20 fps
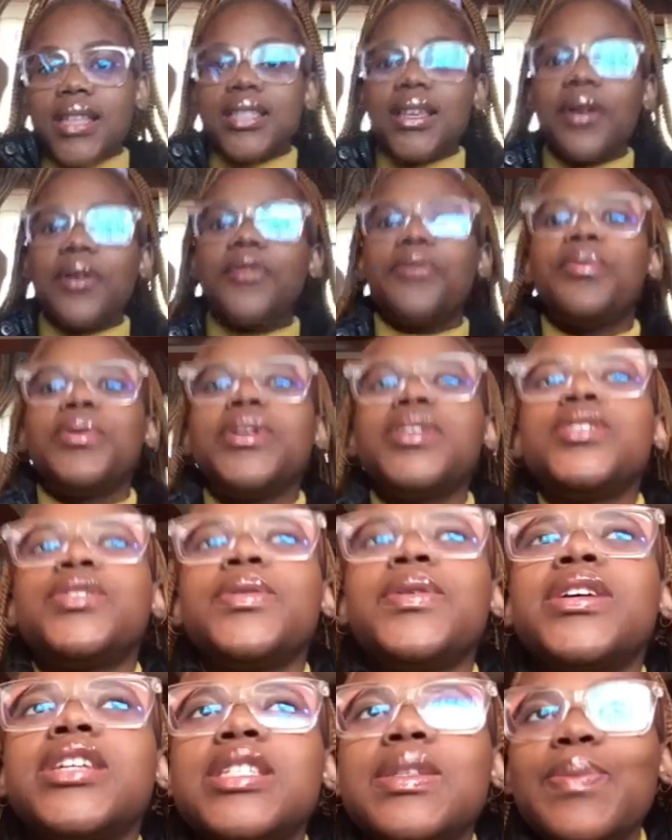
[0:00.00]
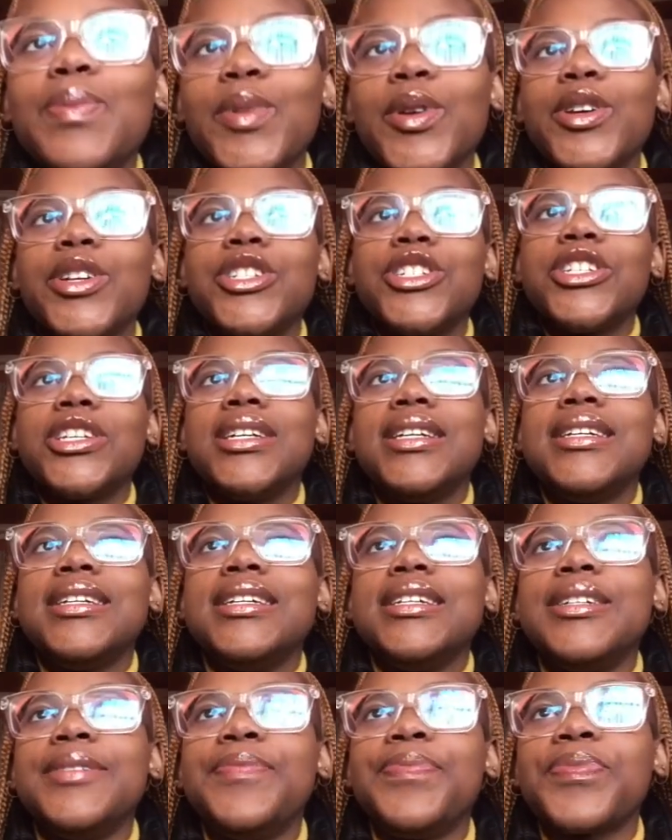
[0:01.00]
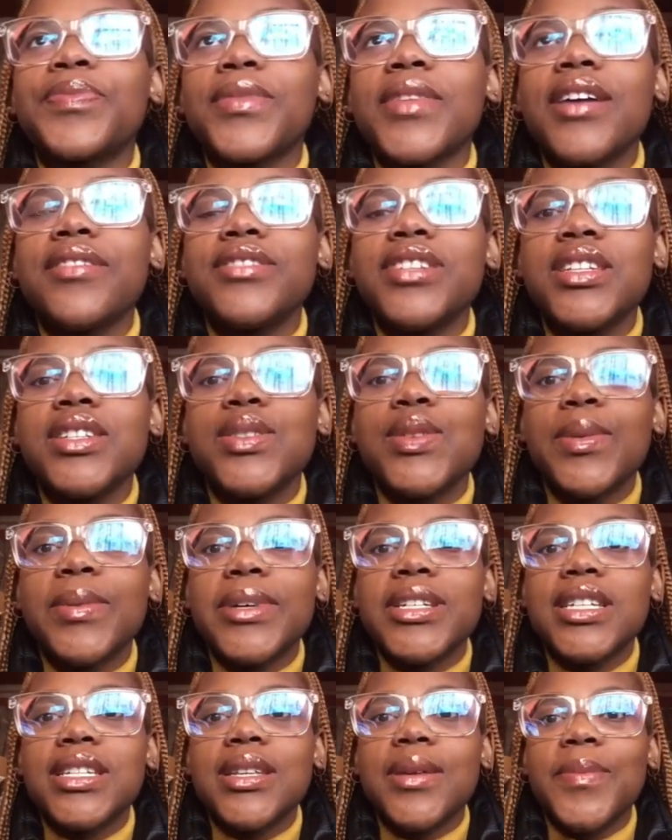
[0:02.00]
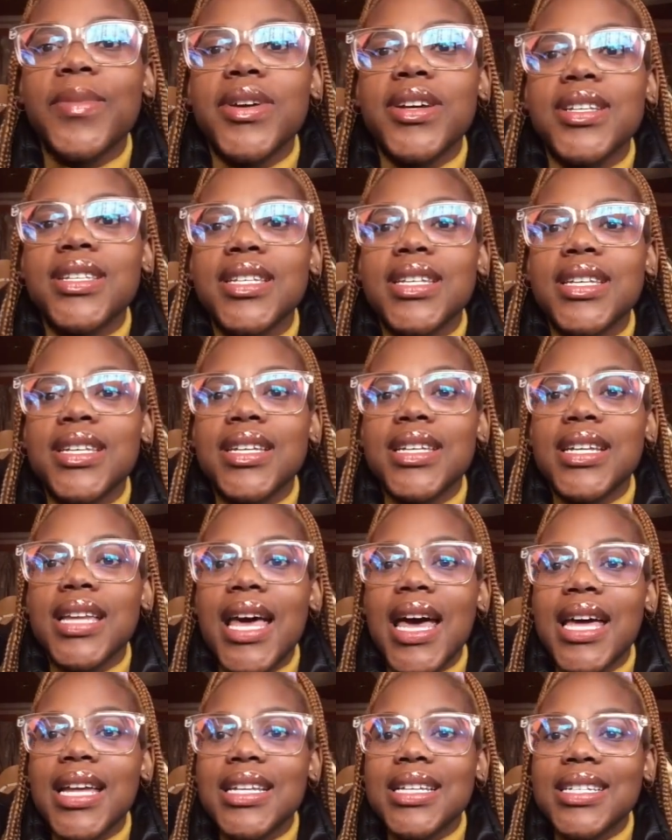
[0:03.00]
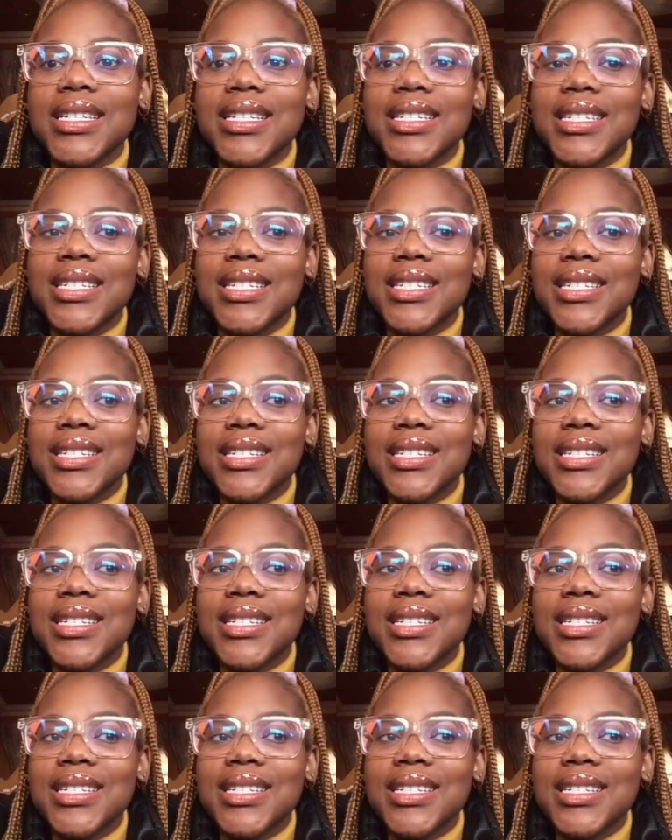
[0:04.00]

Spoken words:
that's how I've been doing spiritually. I've changed so much as a person, and